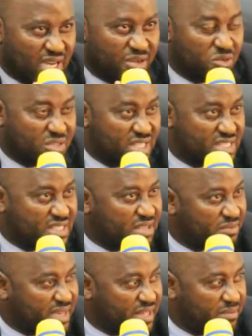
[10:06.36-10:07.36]
And you know, this is a
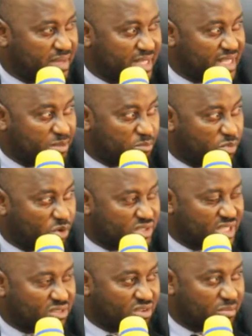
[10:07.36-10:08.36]
very, very
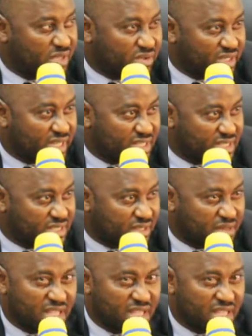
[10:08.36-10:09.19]
important government organization.